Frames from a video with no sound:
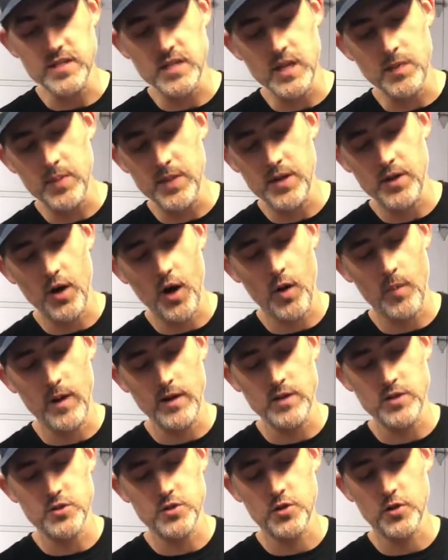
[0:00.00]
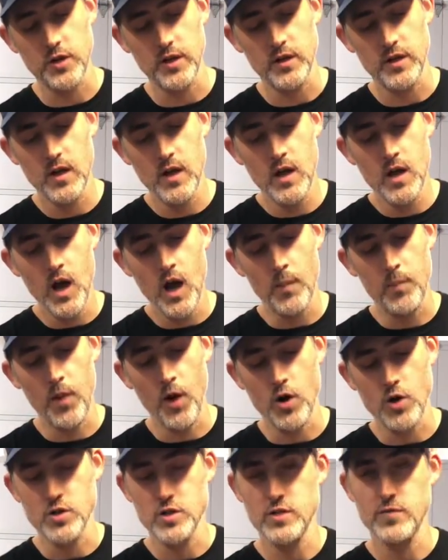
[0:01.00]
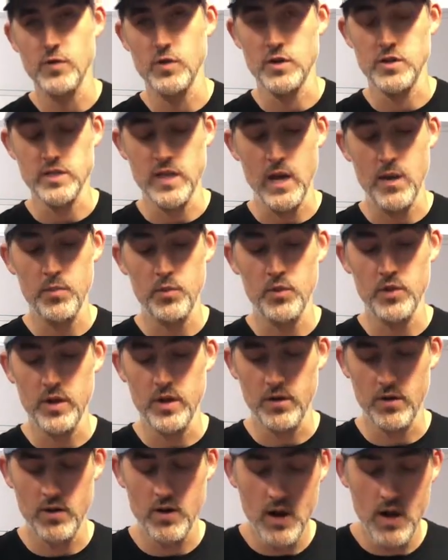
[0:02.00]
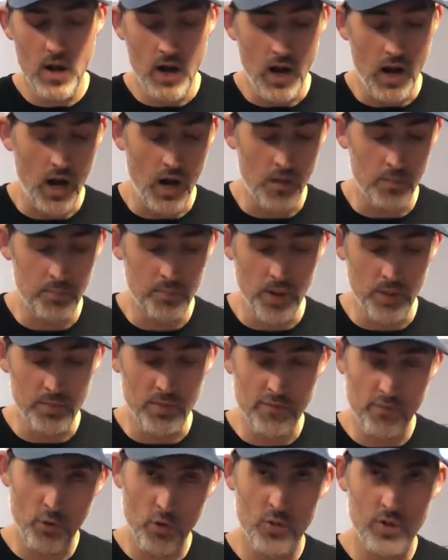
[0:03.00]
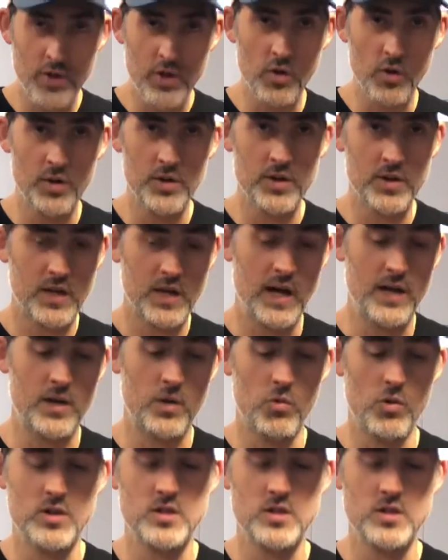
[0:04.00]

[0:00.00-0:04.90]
CP carb. I just took it apart just for example here. Um, but before we go into kind of